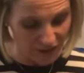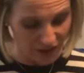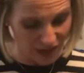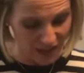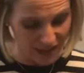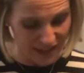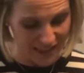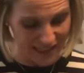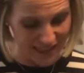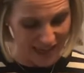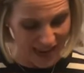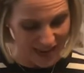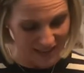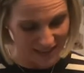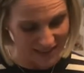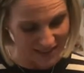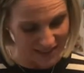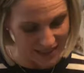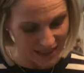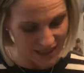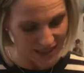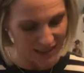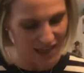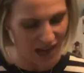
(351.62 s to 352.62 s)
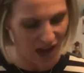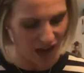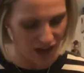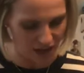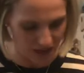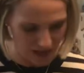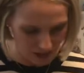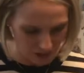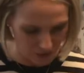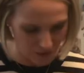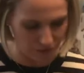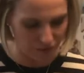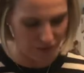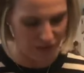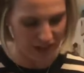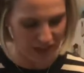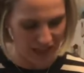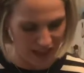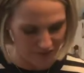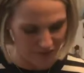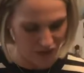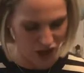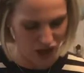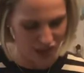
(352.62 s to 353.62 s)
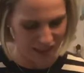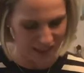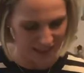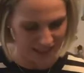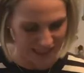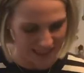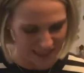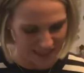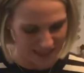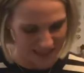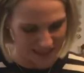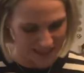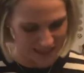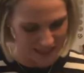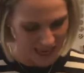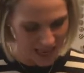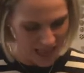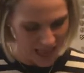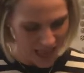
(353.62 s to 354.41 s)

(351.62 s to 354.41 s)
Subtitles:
our he'll forgive our sins